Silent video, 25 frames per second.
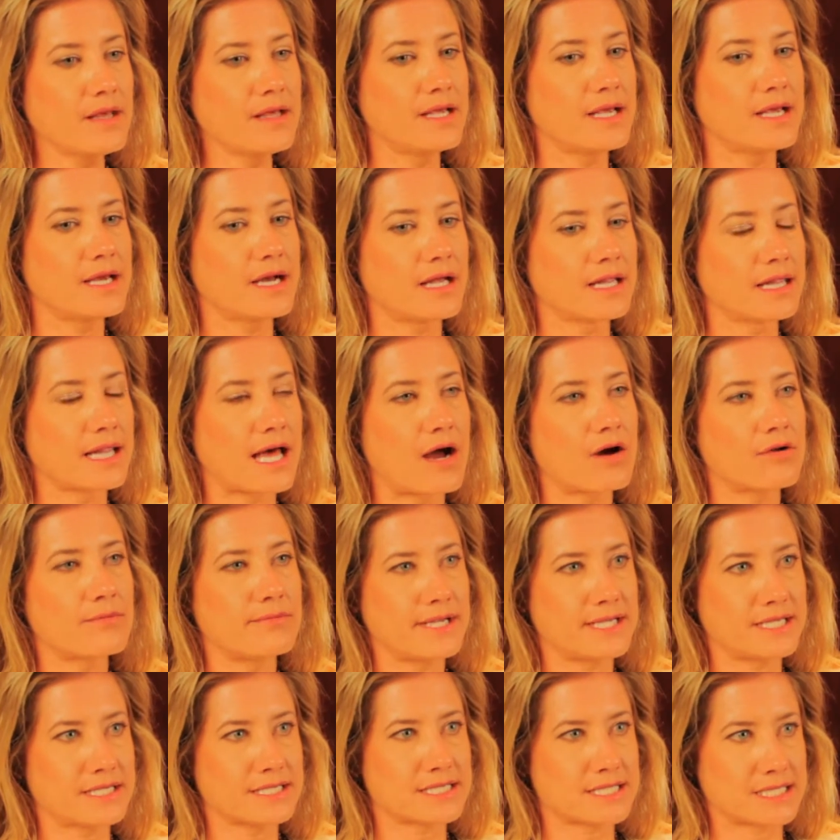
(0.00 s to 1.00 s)
He
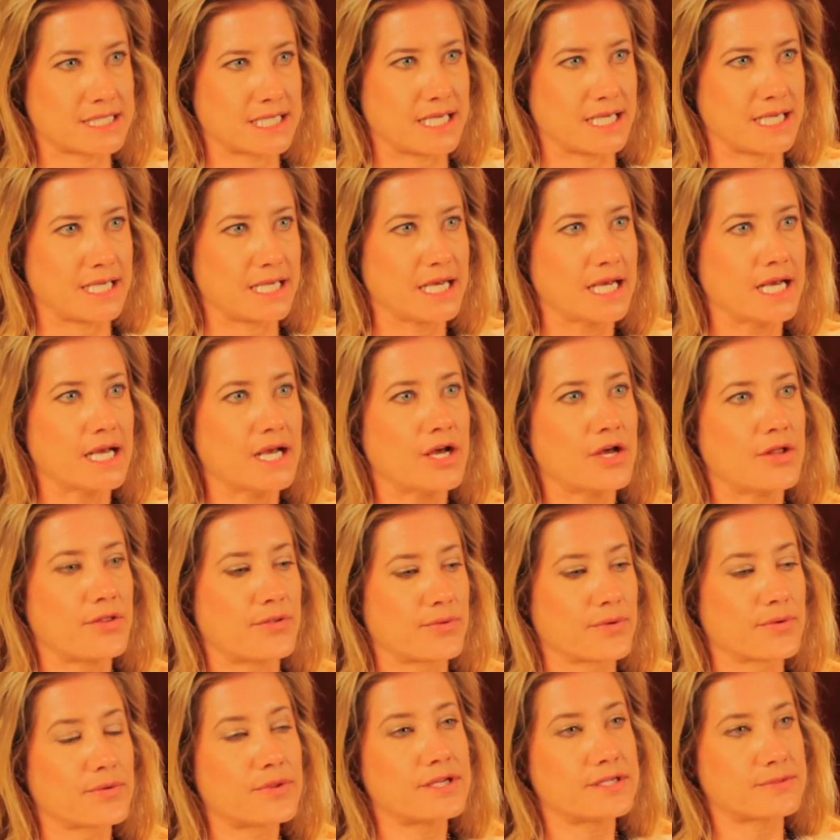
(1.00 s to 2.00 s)
allowed me to see
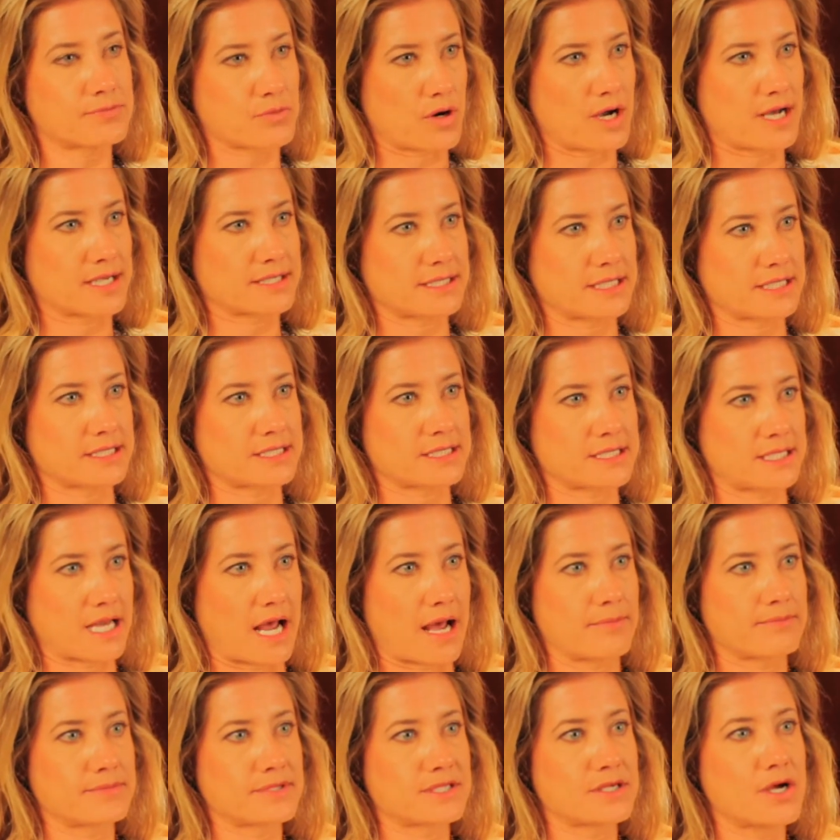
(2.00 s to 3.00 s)
through these process
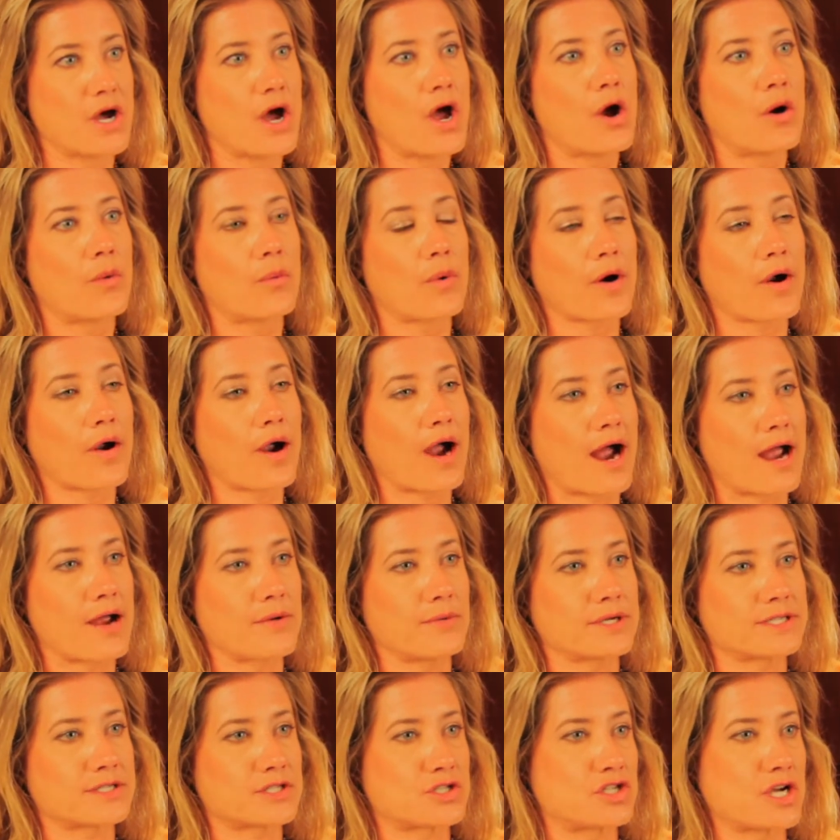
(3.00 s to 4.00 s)
steps where I
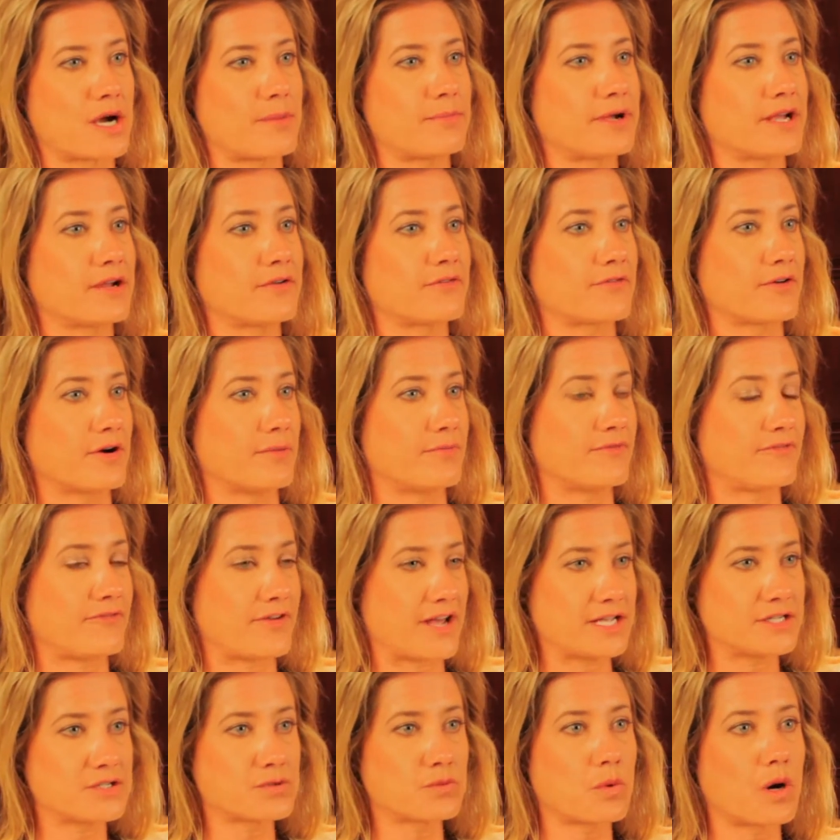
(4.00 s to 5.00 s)
was jumping from
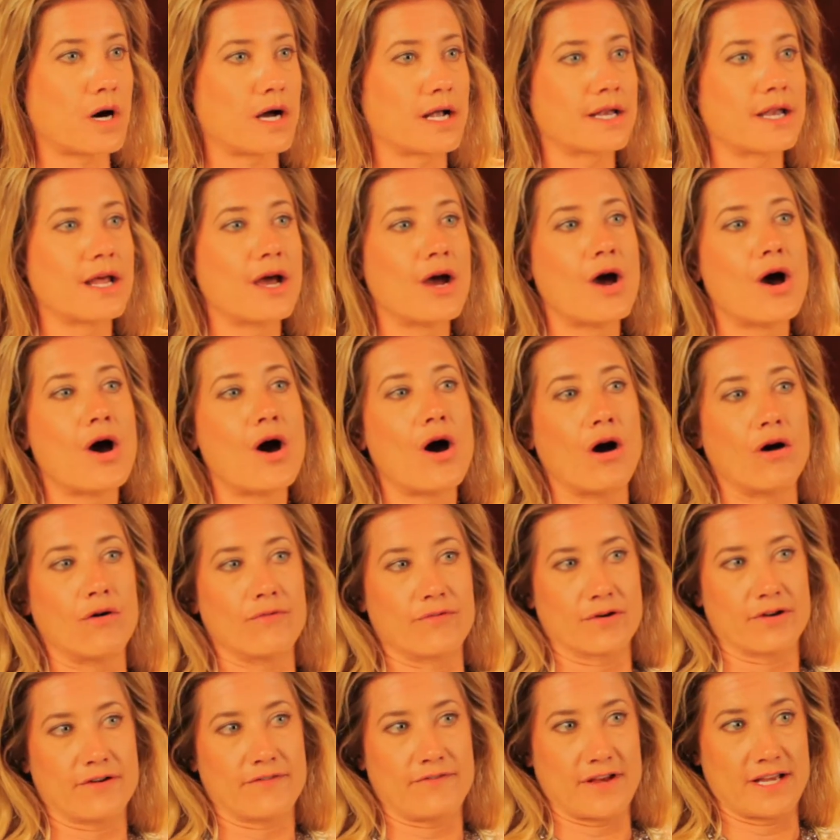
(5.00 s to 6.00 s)
phase 1
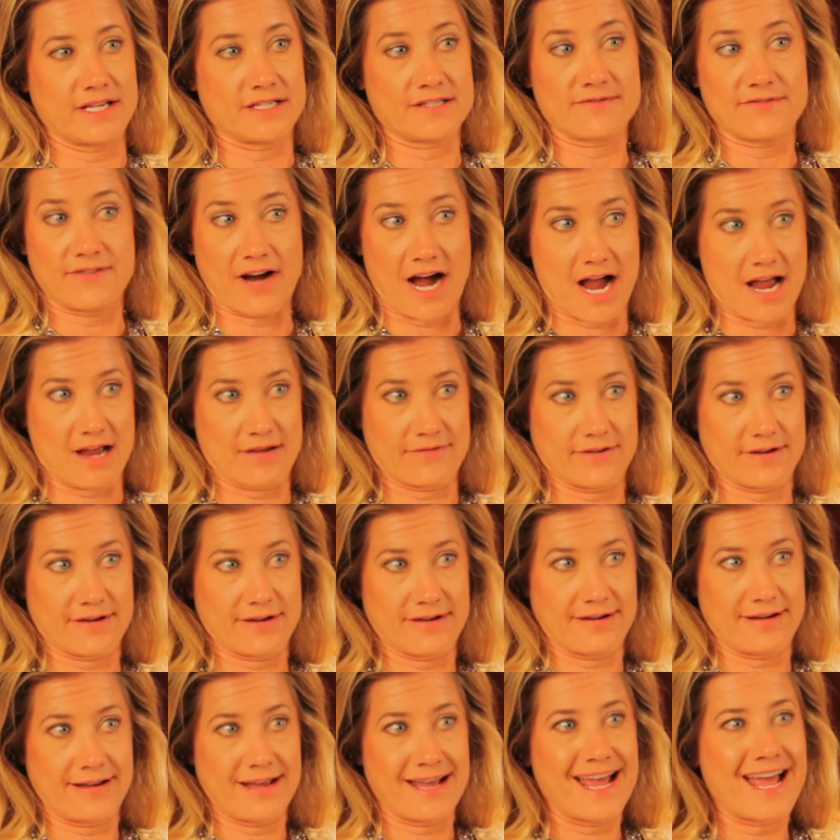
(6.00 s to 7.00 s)
over to phase
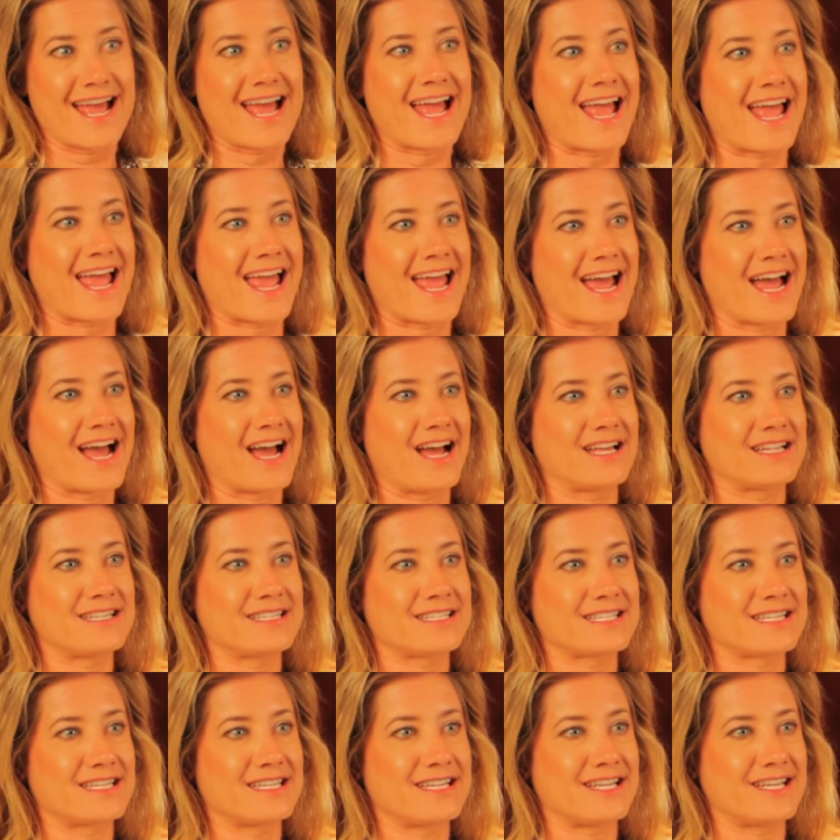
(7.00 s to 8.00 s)
5.
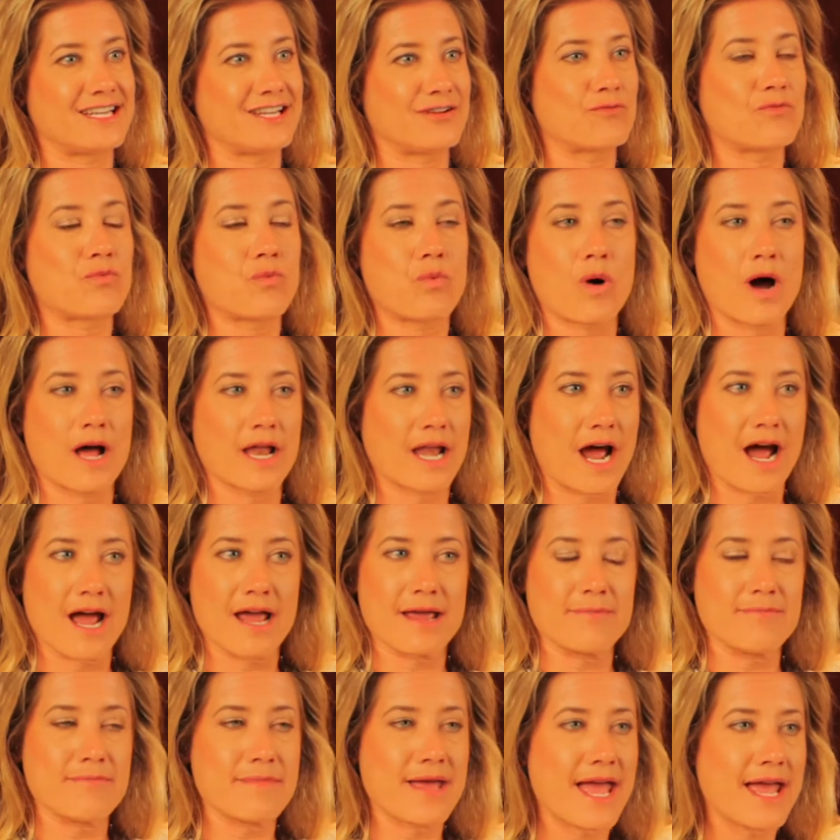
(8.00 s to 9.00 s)
And what
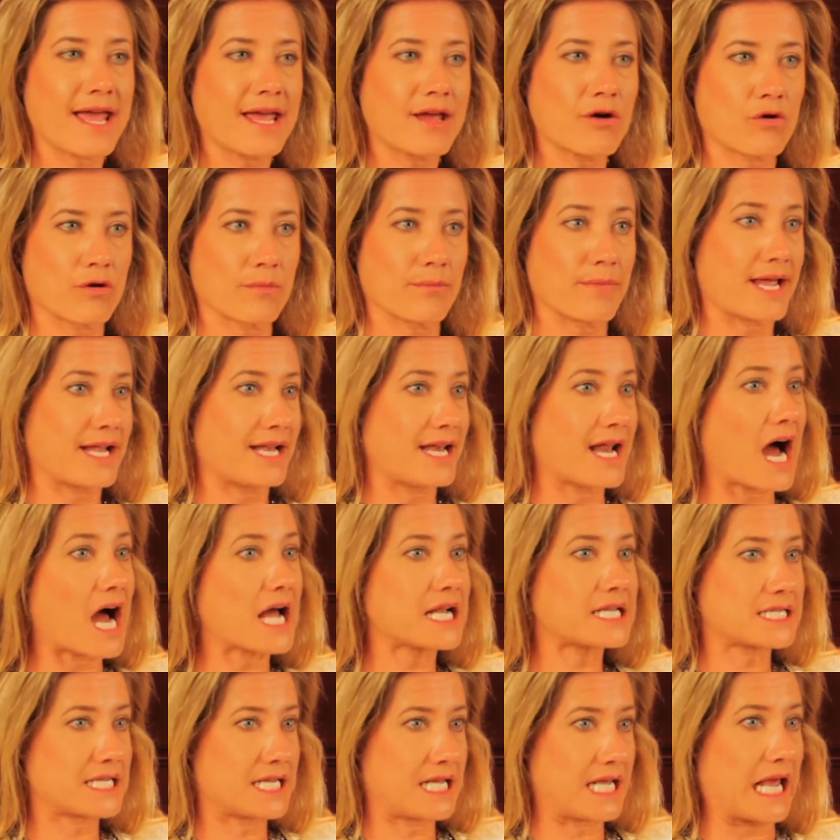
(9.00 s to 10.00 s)
I may or may
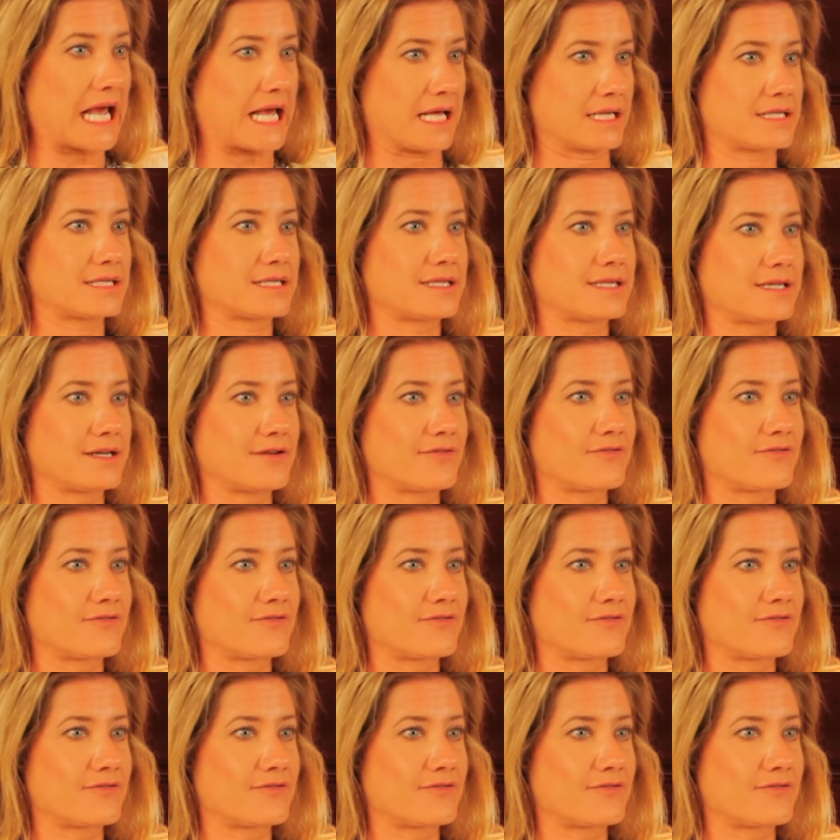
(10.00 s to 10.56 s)
not get